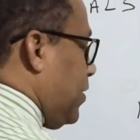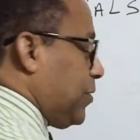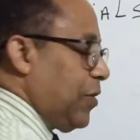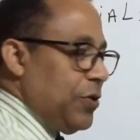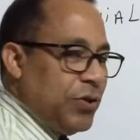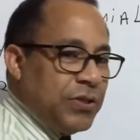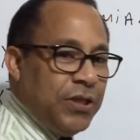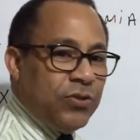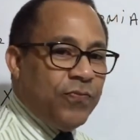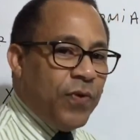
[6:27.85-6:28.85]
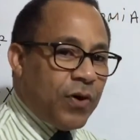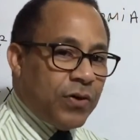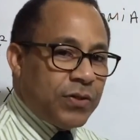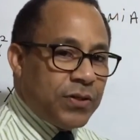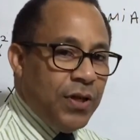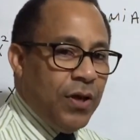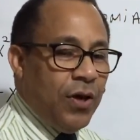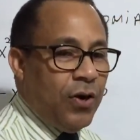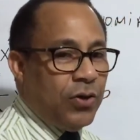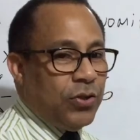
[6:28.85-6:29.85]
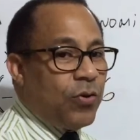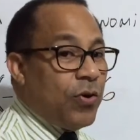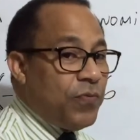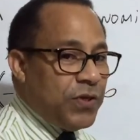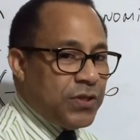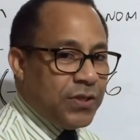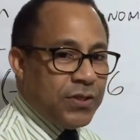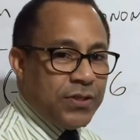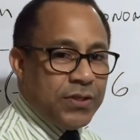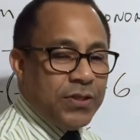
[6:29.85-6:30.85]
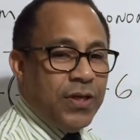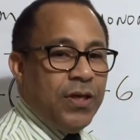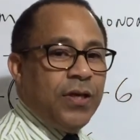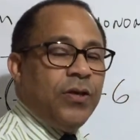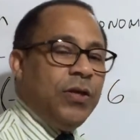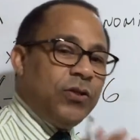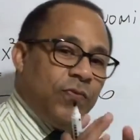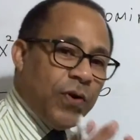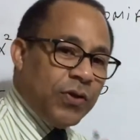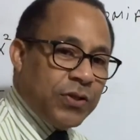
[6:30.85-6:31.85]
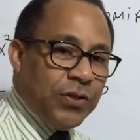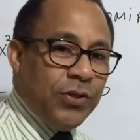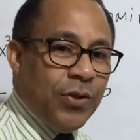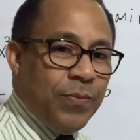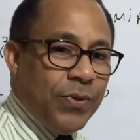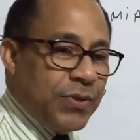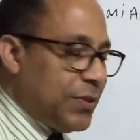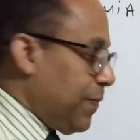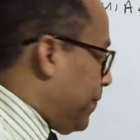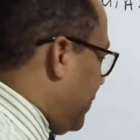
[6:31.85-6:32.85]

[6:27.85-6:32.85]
So you just need to focus on the coefficients. You need to focus on the numbers.